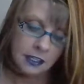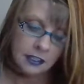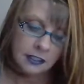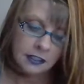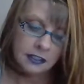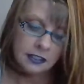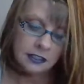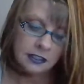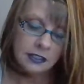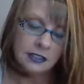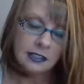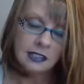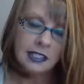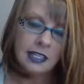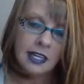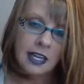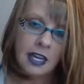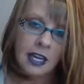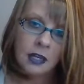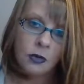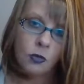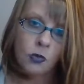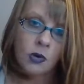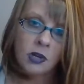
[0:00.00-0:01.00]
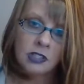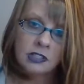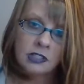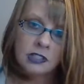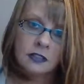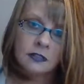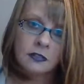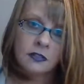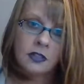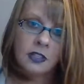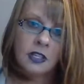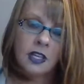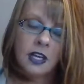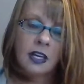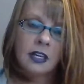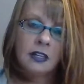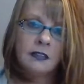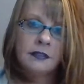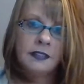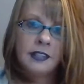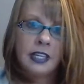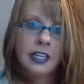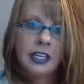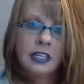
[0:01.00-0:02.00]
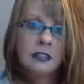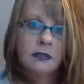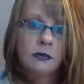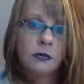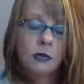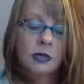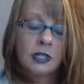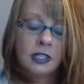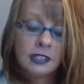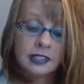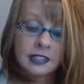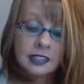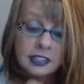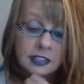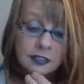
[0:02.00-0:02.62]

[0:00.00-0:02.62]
This is the eight wands of love, eight of wands.